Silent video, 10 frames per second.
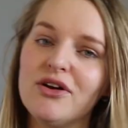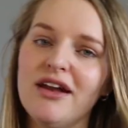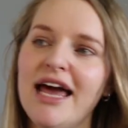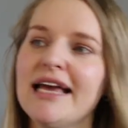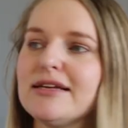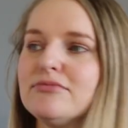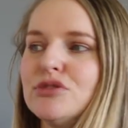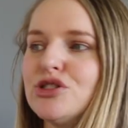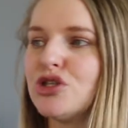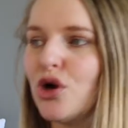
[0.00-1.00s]
gotten like
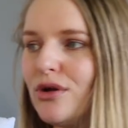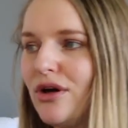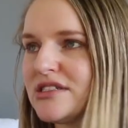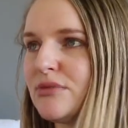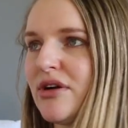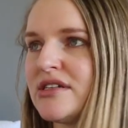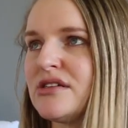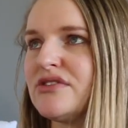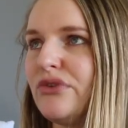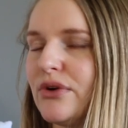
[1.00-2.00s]
two lots of
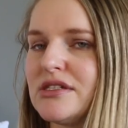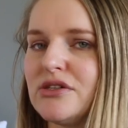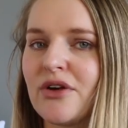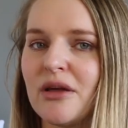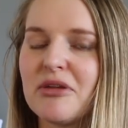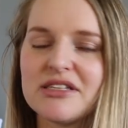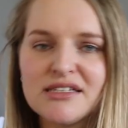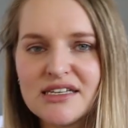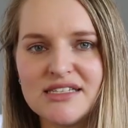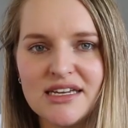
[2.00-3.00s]
presents for his stocking, because
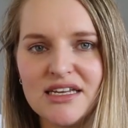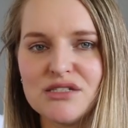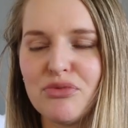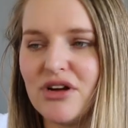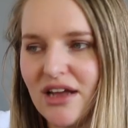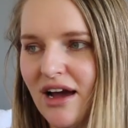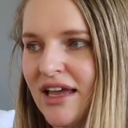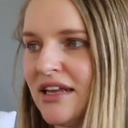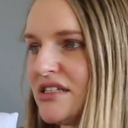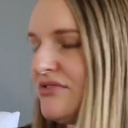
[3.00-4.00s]
as I said, he's pretty
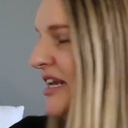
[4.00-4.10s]
young. He doesn't